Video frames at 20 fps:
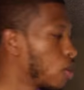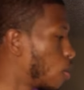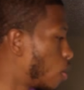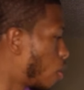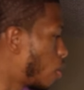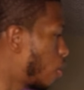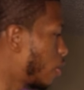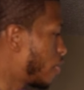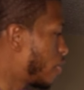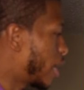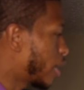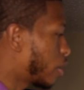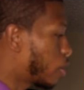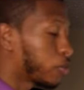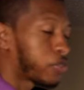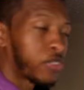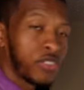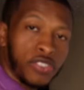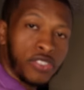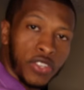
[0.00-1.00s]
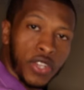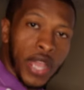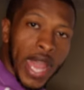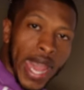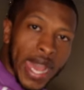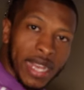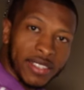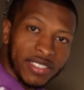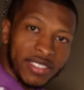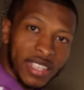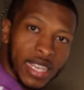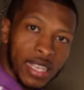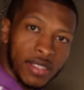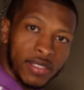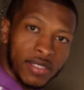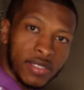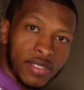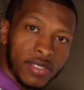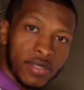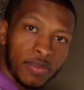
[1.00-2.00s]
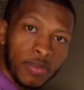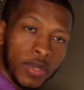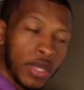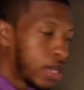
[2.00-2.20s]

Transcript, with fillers: All of that goes into your assets.